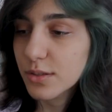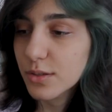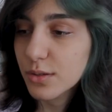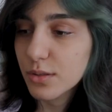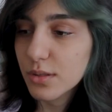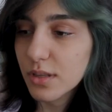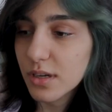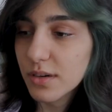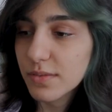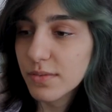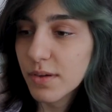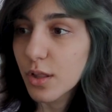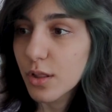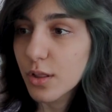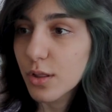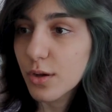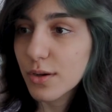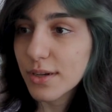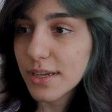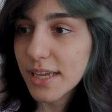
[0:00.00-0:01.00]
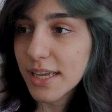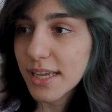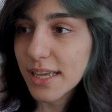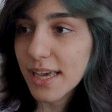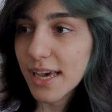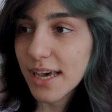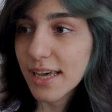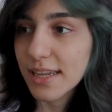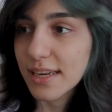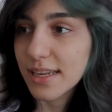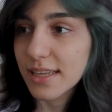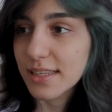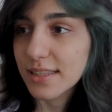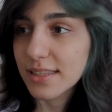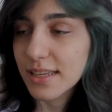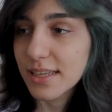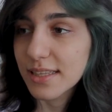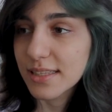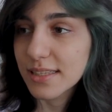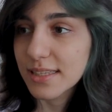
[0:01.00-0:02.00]
you love looking at it
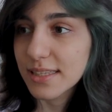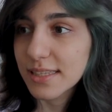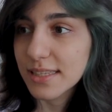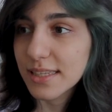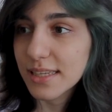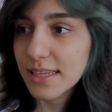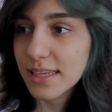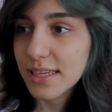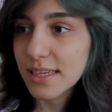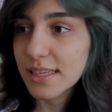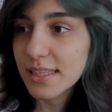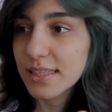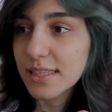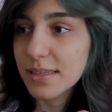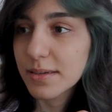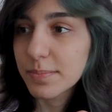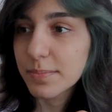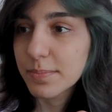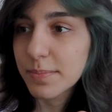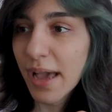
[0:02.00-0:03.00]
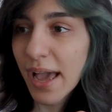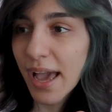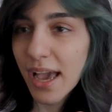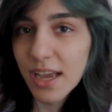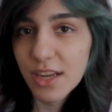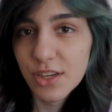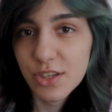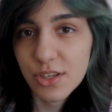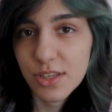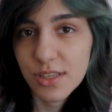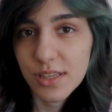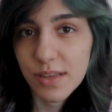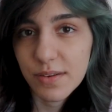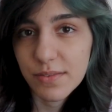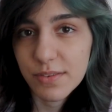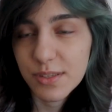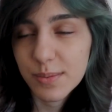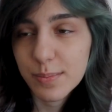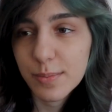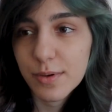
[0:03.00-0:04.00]
and seeing the passion that
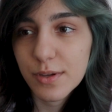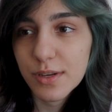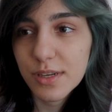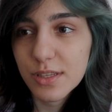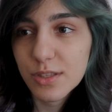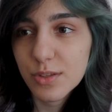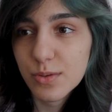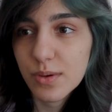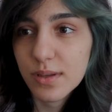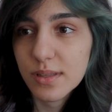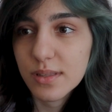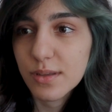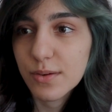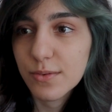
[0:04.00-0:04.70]
was put into it,